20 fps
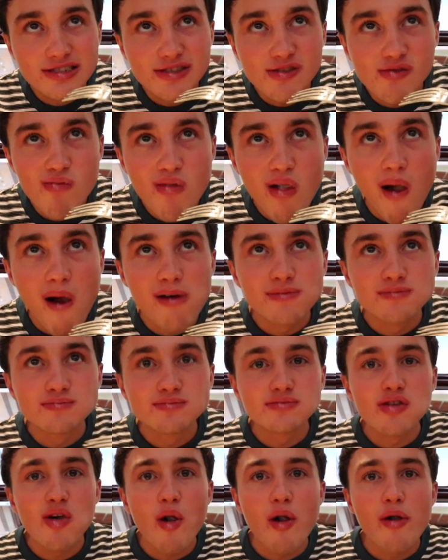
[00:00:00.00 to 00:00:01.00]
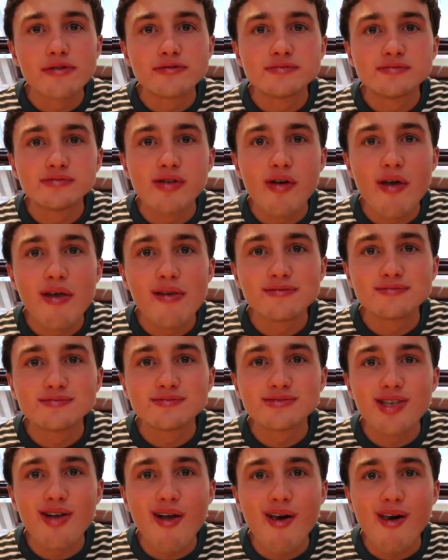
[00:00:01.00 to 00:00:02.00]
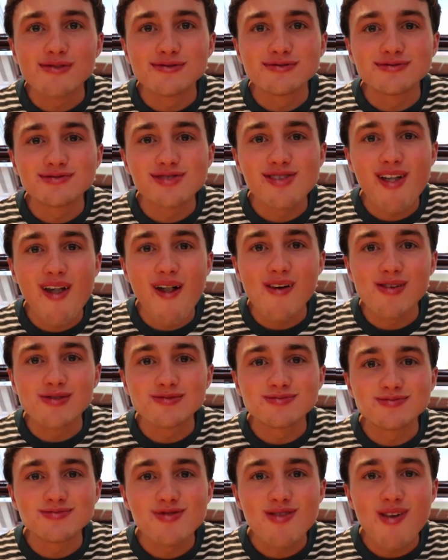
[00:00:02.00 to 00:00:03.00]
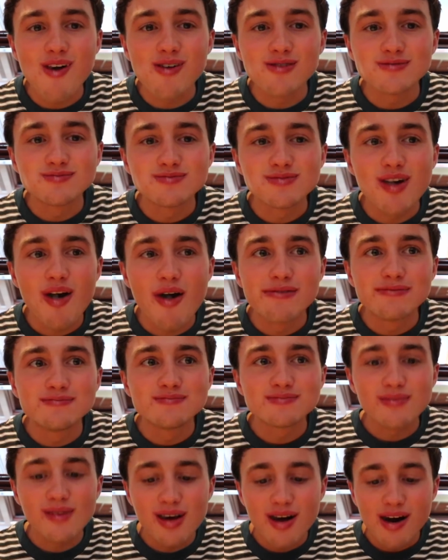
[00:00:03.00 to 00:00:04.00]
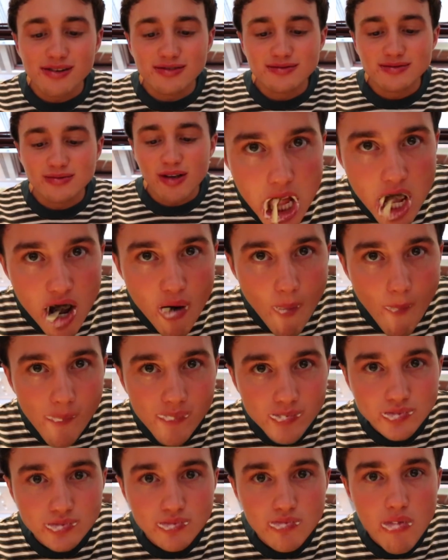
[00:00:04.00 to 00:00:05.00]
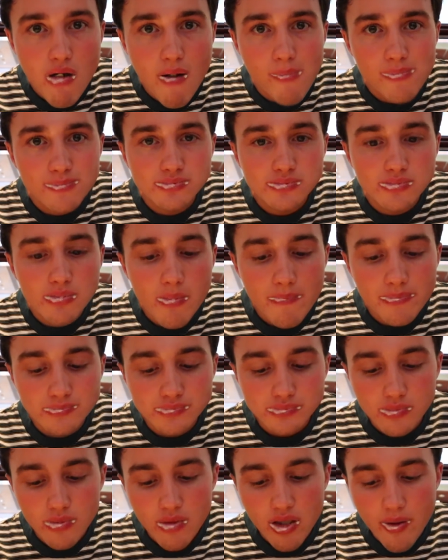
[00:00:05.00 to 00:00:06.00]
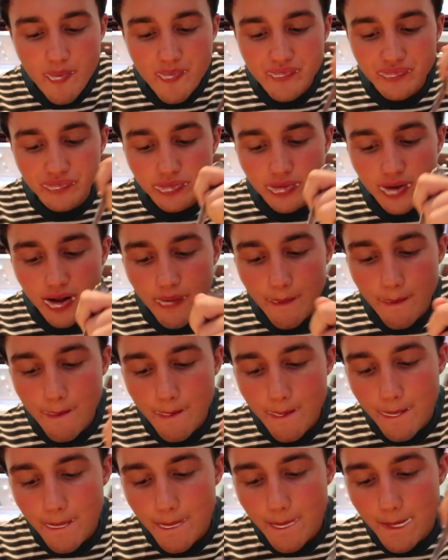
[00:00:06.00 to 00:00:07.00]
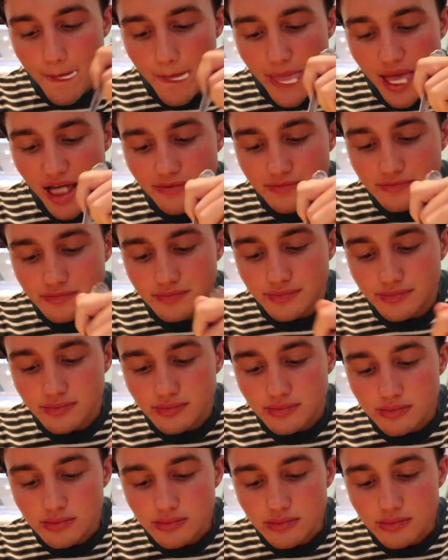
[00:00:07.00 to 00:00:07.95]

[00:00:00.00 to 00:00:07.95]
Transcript: I also tried to look cute during this eating pout because I wanted to impress Jacob.